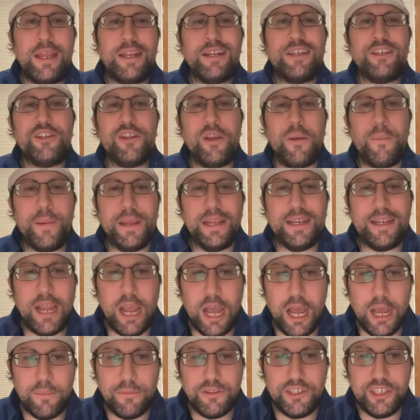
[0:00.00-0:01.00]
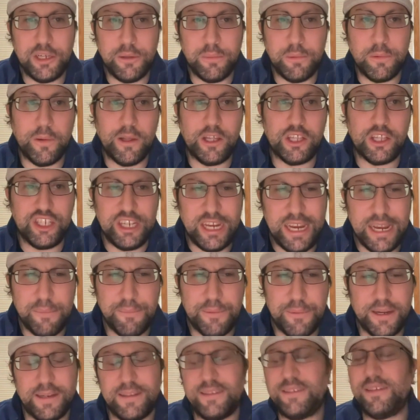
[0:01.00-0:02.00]
to become Super Bowl
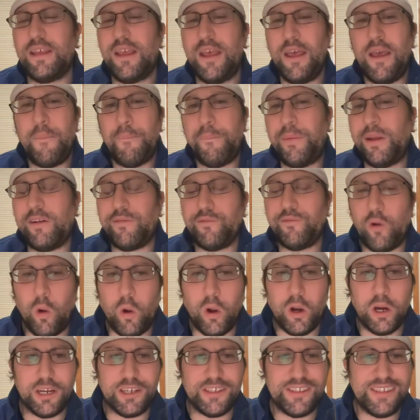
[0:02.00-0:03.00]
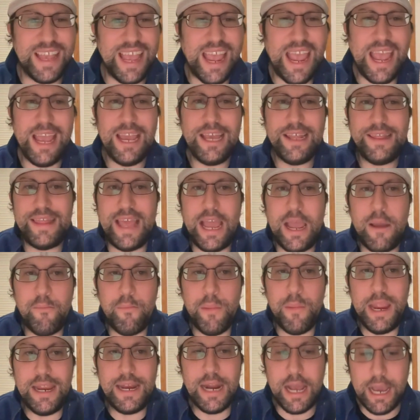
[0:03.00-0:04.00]
champions. But of course, that
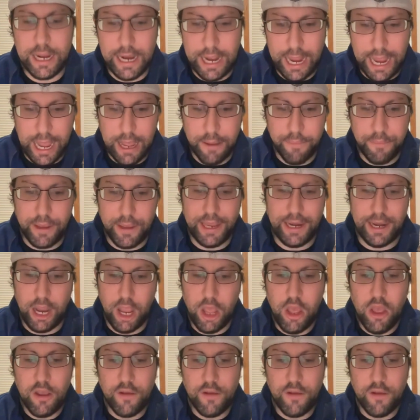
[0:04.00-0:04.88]
may not happen.